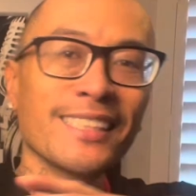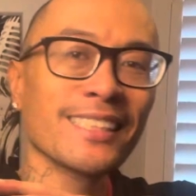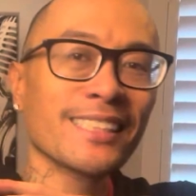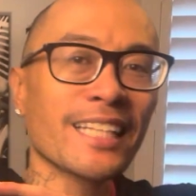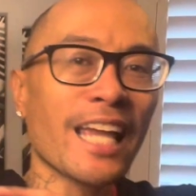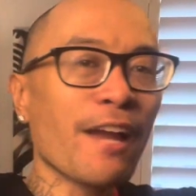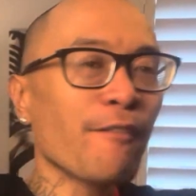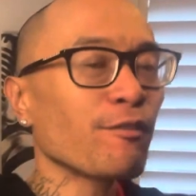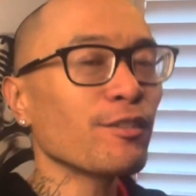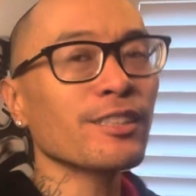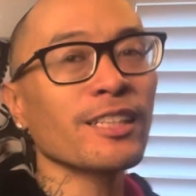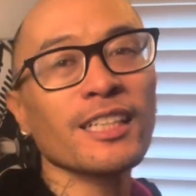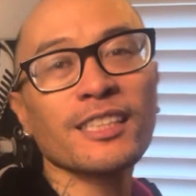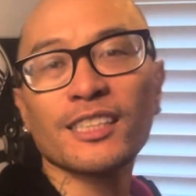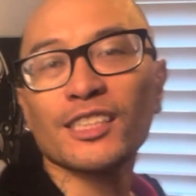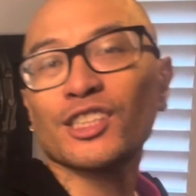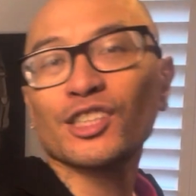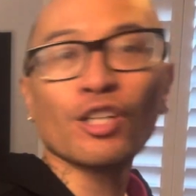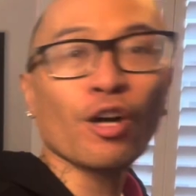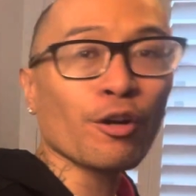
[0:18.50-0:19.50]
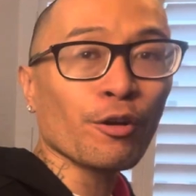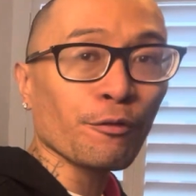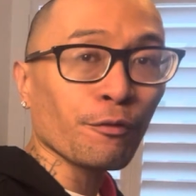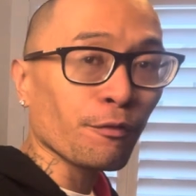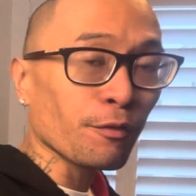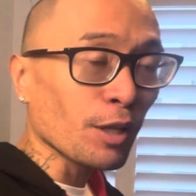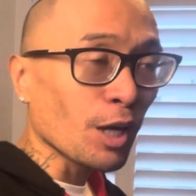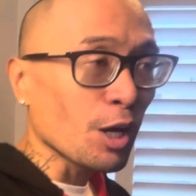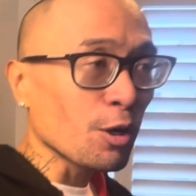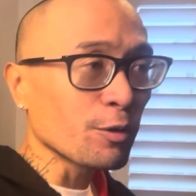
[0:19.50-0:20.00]
Everything just started
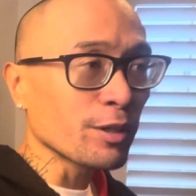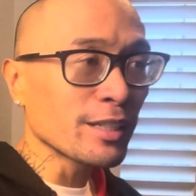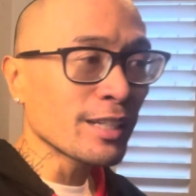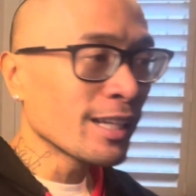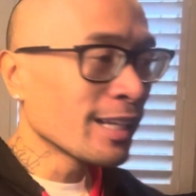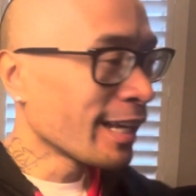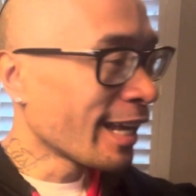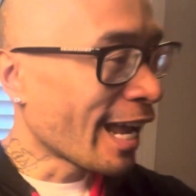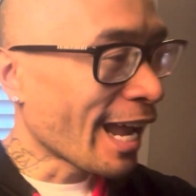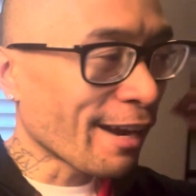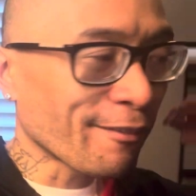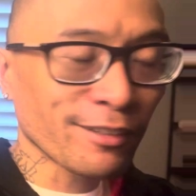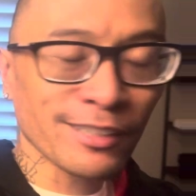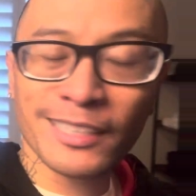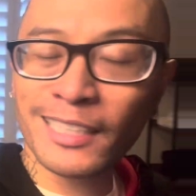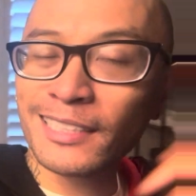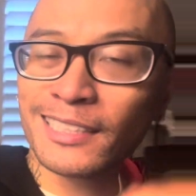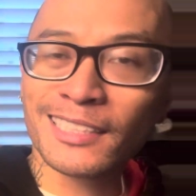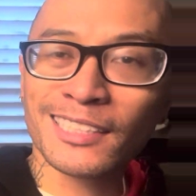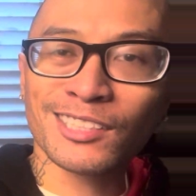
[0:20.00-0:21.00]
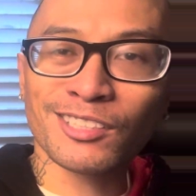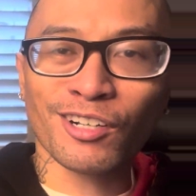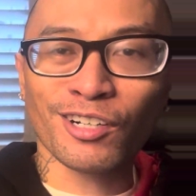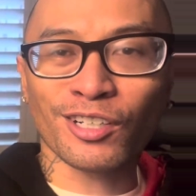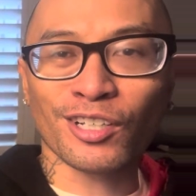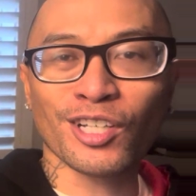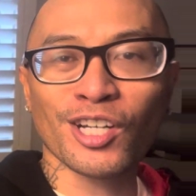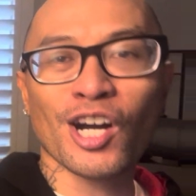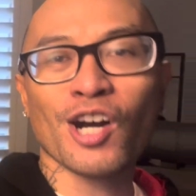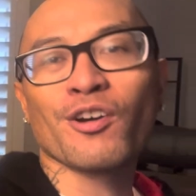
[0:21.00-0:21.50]
flowing. Everything just
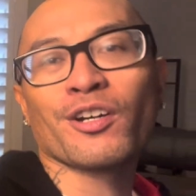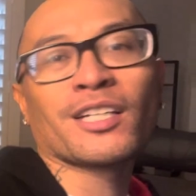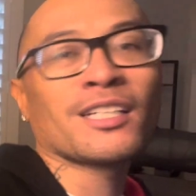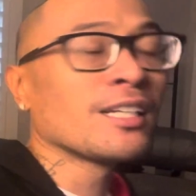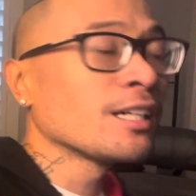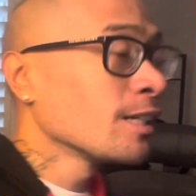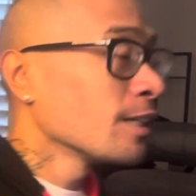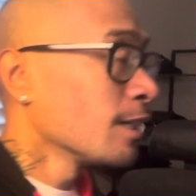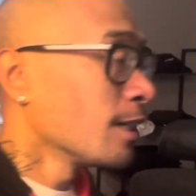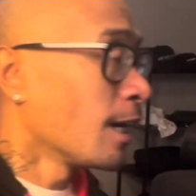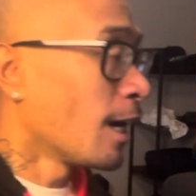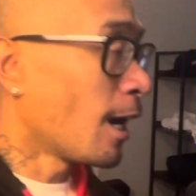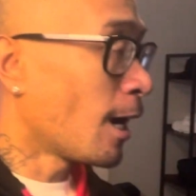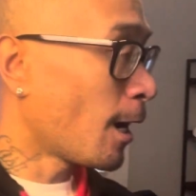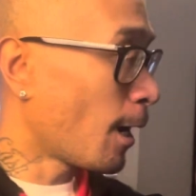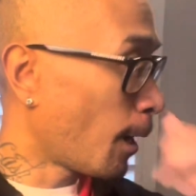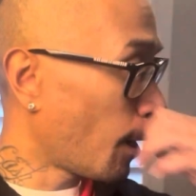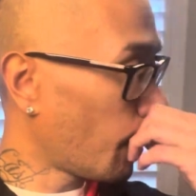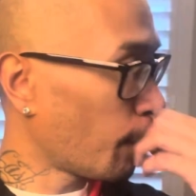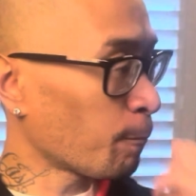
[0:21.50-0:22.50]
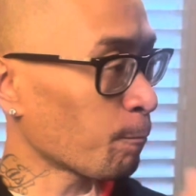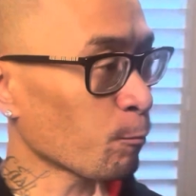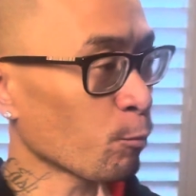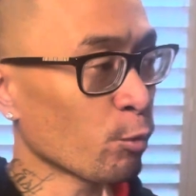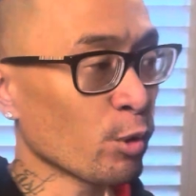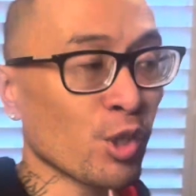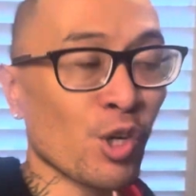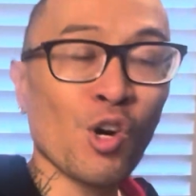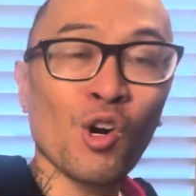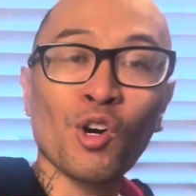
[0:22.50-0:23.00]
started going.
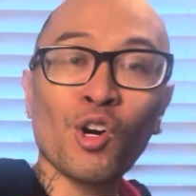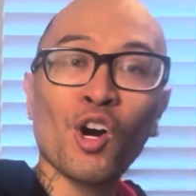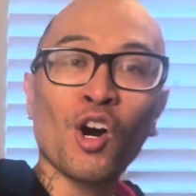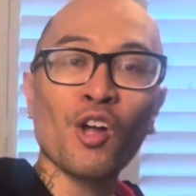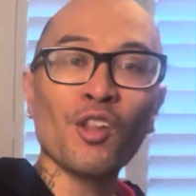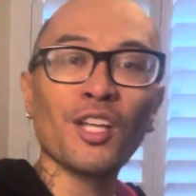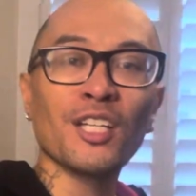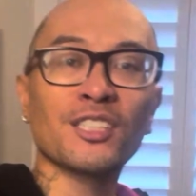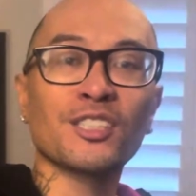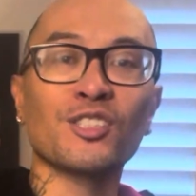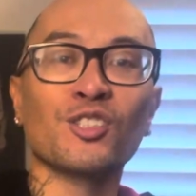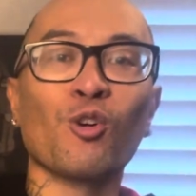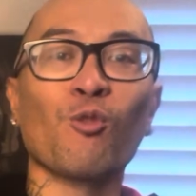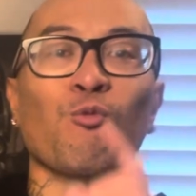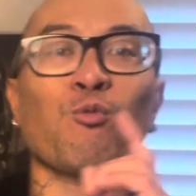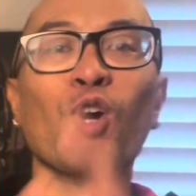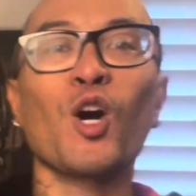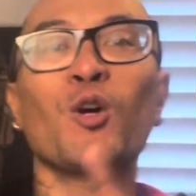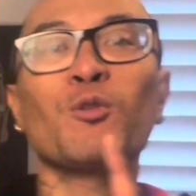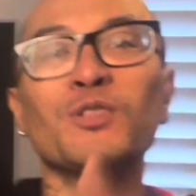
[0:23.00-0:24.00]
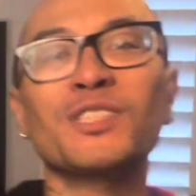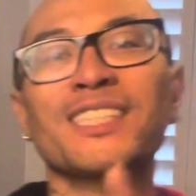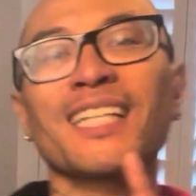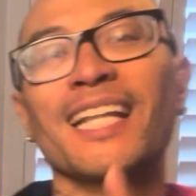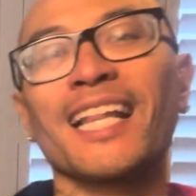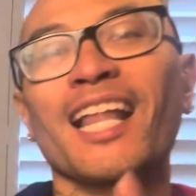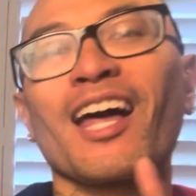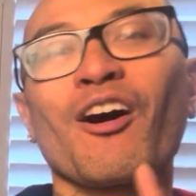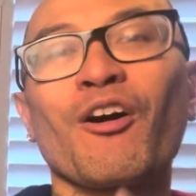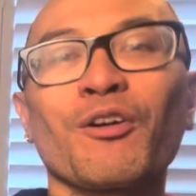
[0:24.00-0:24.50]
We're gonna call this the road to
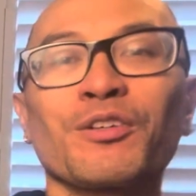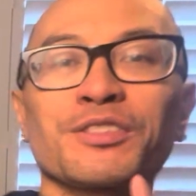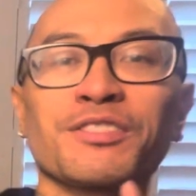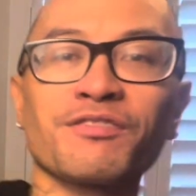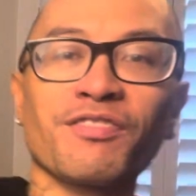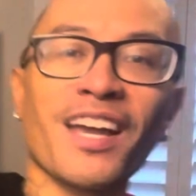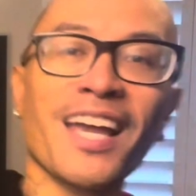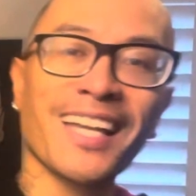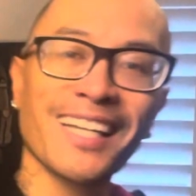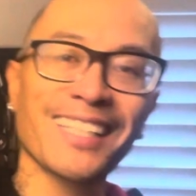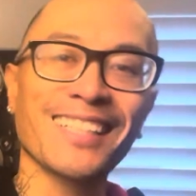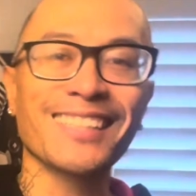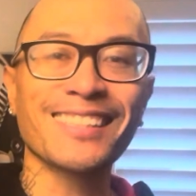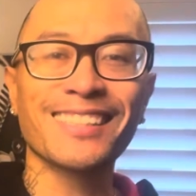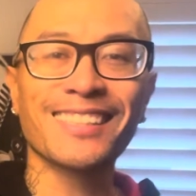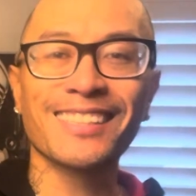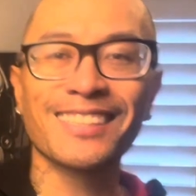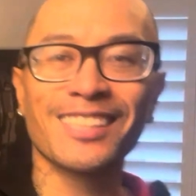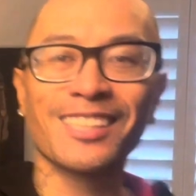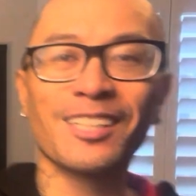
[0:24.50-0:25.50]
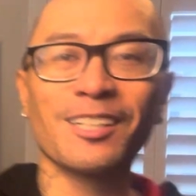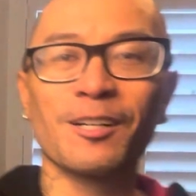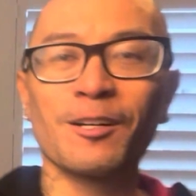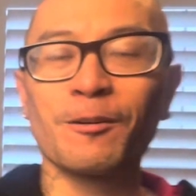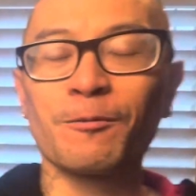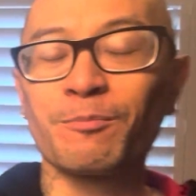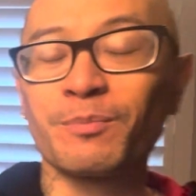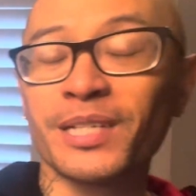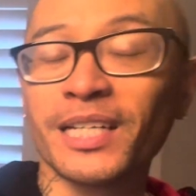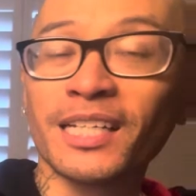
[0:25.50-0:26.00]
Las Vegas. You know
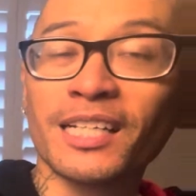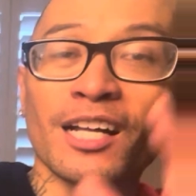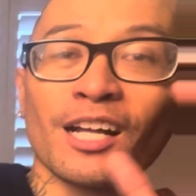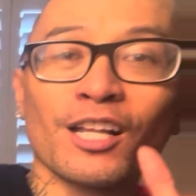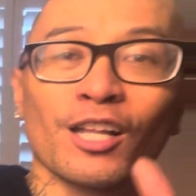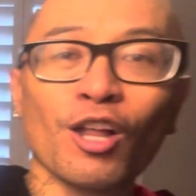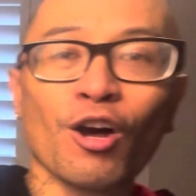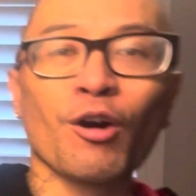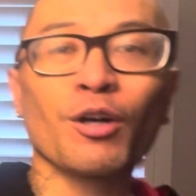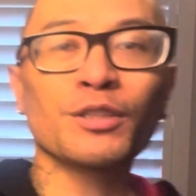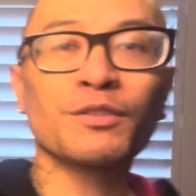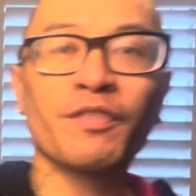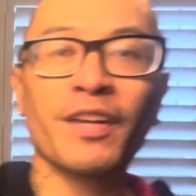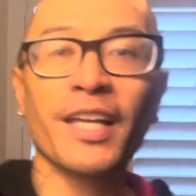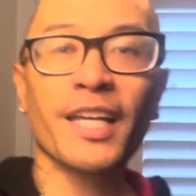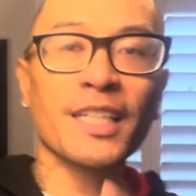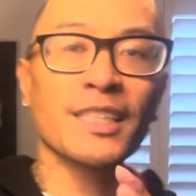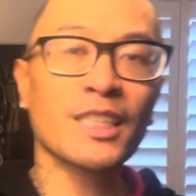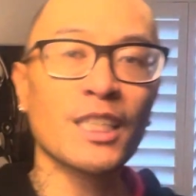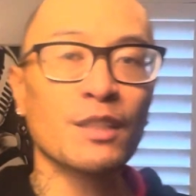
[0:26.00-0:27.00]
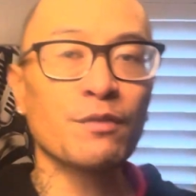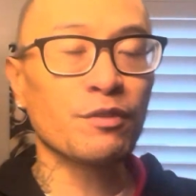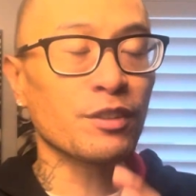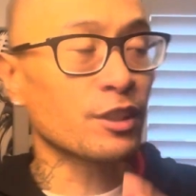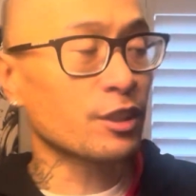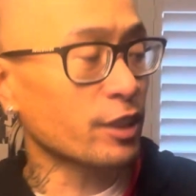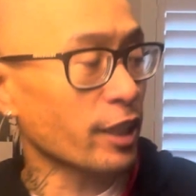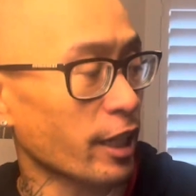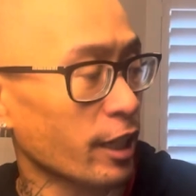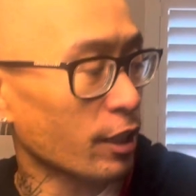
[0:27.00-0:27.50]
what I mean? Las Vegas is for
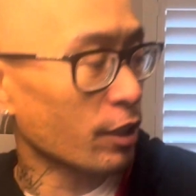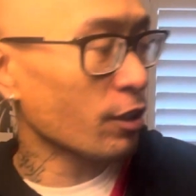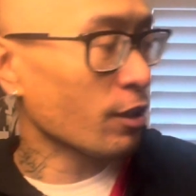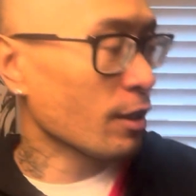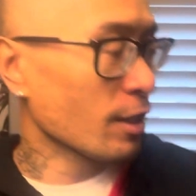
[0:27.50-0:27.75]
sale.